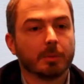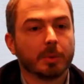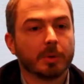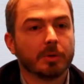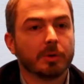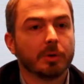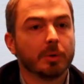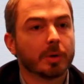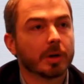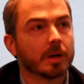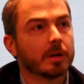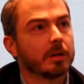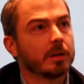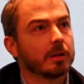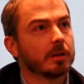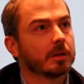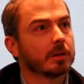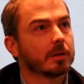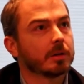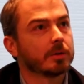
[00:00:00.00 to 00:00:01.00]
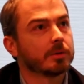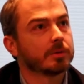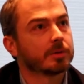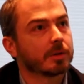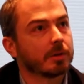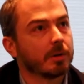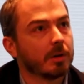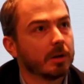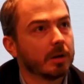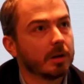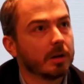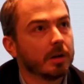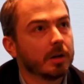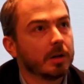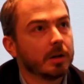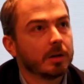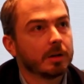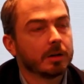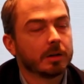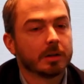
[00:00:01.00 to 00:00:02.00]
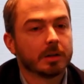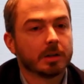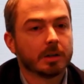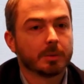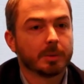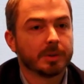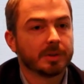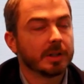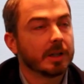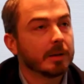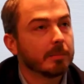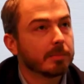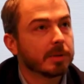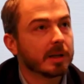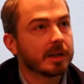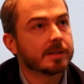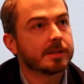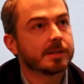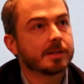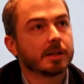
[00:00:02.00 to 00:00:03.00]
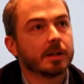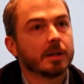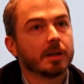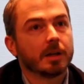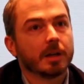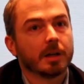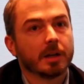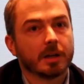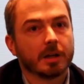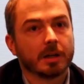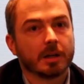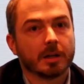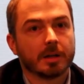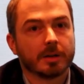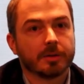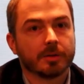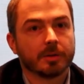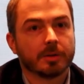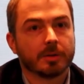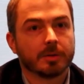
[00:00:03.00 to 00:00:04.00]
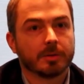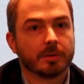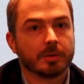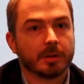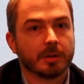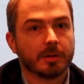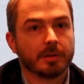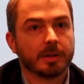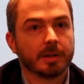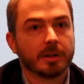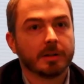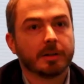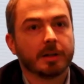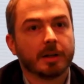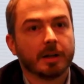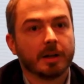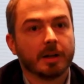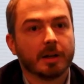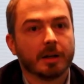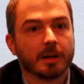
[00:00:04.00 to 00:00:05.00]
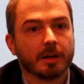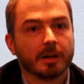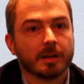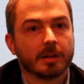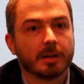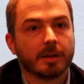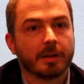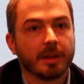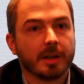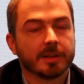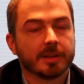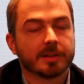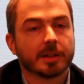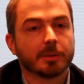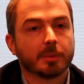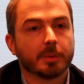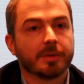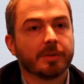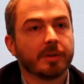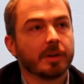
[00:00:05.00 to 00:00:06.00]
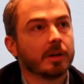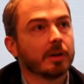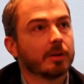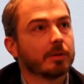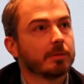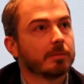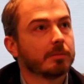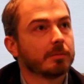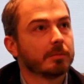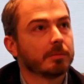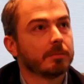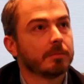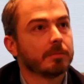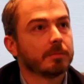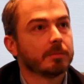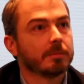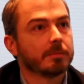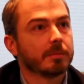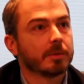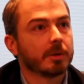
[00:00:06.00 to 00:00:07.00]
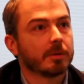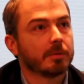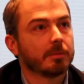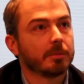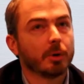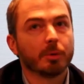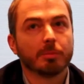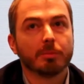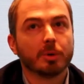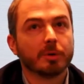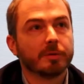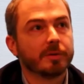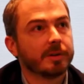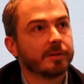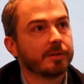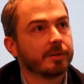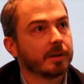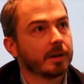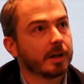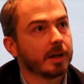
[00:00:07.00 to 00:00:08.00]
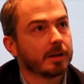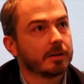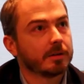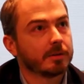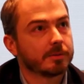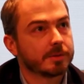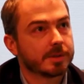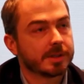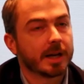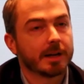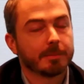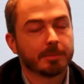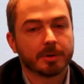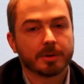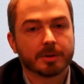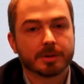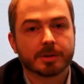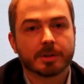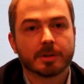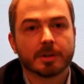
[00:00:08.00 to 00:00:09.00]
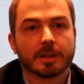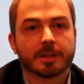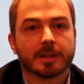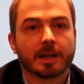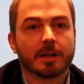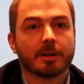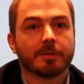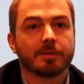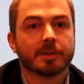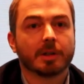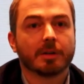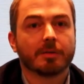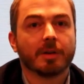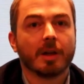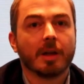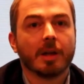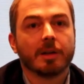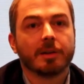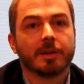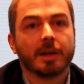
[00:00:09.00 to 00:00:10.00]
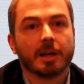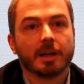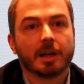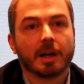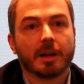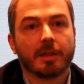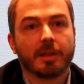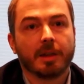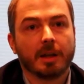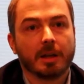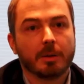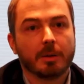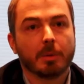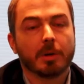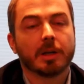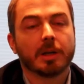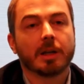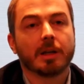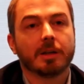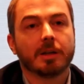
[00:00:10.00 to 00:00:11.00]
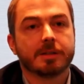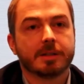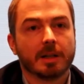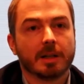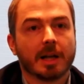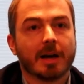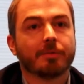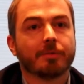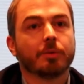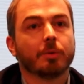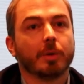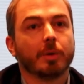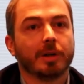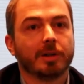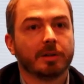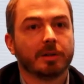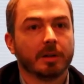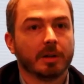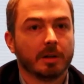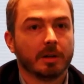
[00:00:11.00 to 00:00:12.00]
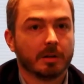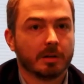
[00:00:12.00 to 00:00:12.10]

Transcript: with neural control, with implants, so the things that we see on movies and cyborgs, that kind of stuff. Then I think we still have to wait